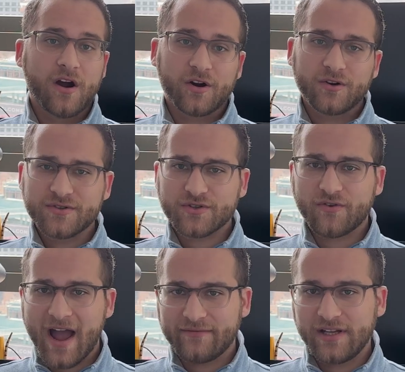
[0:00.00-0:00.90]
Earth's
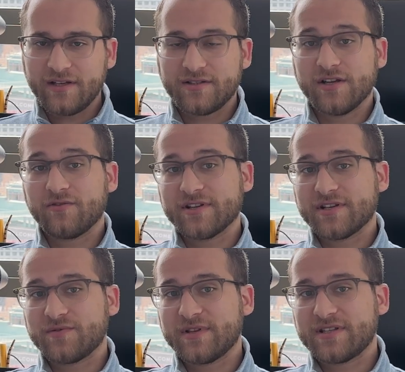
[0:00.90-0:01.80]
gravity
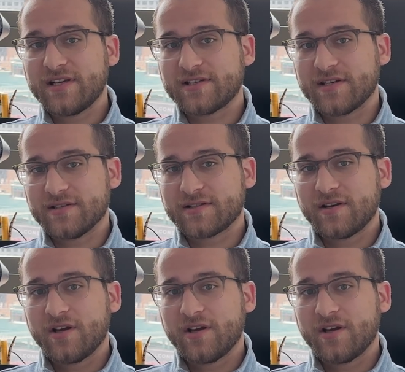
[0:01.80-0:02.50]
decreases with distance,